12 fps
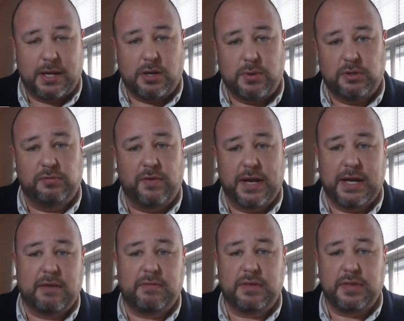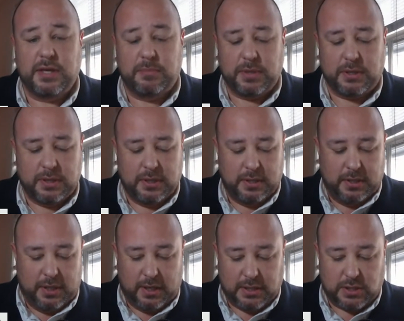I know he's fighting everything, but
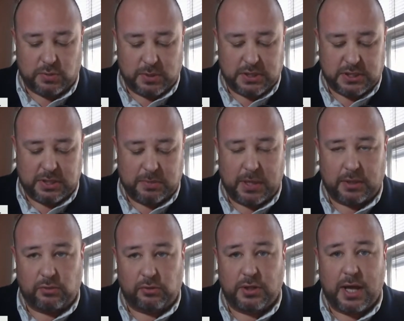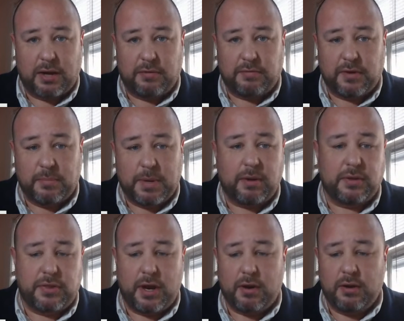it doesn't really seem like there's a lot of
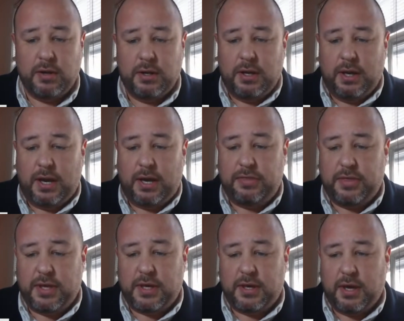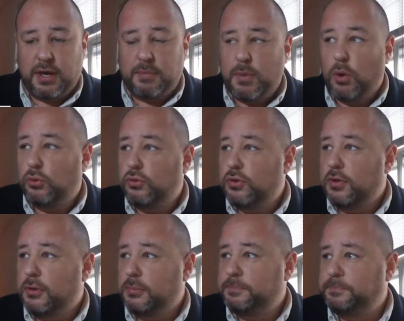merit there. I think most,
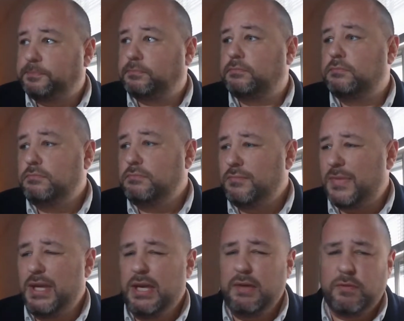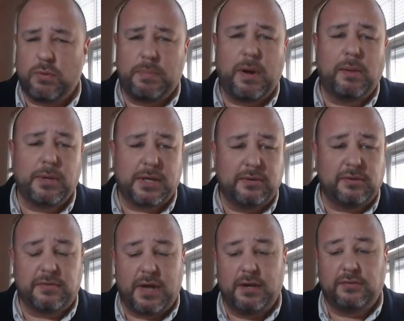even Republicans,
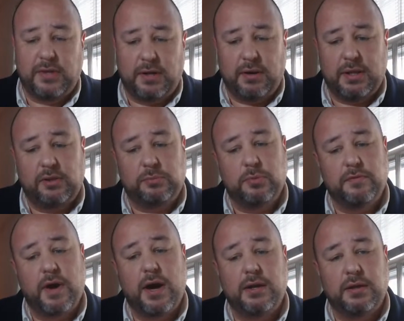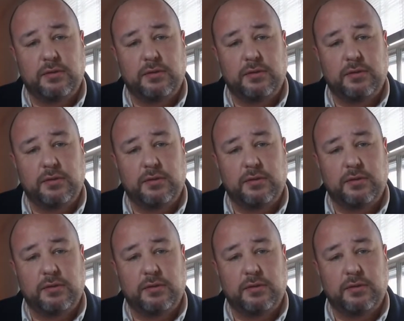have kind of said, all right, let's move on.